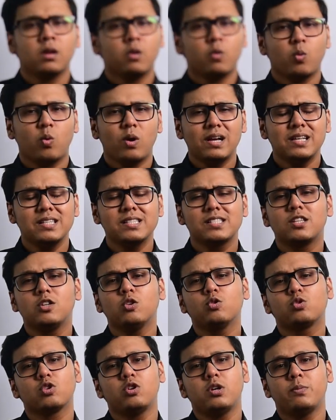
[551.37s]
Why is
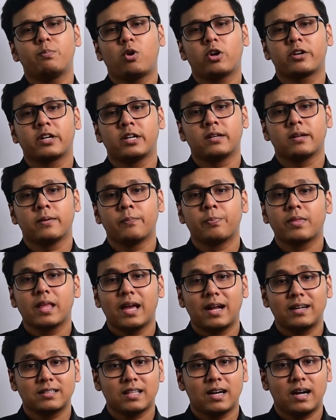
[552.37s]
Q so important?
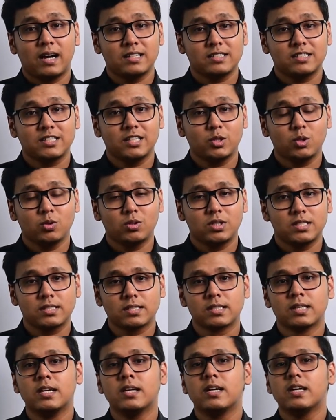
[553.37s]
And the answer to this